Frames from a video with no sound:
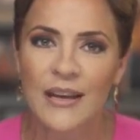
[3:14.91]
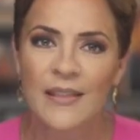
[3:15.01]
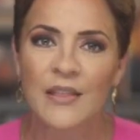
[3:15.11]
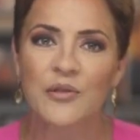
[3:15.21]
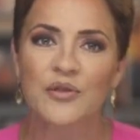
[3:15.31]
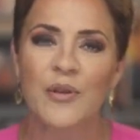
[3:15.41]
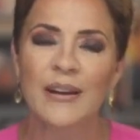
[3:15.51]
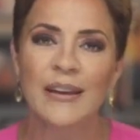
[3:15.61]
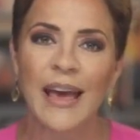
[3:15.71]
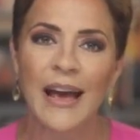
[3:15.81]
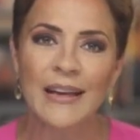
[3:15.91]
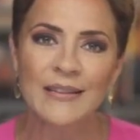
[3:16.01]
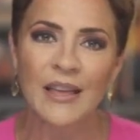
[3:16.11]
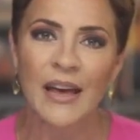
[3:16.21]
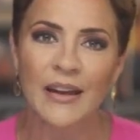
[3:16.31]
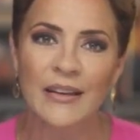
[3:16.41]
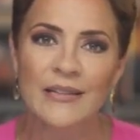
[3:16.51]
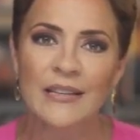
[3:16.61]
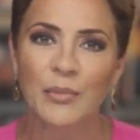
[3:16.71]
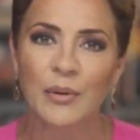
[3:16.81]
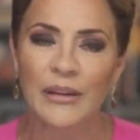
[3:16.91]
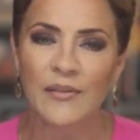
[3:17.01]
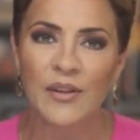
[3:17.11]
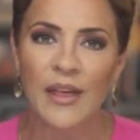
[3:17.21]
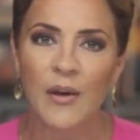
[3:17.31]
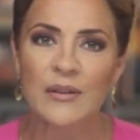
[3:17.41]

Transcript: that they're trying to gaslight us into believing that.